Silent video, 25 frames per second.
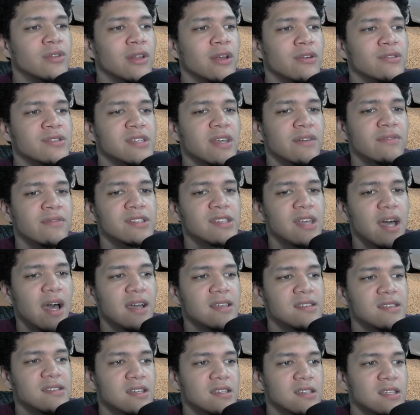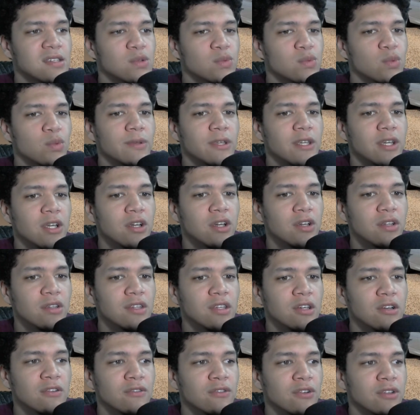Low 7s, high 6s would be a good
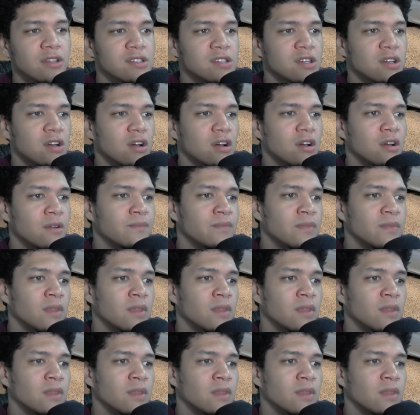deal for this car.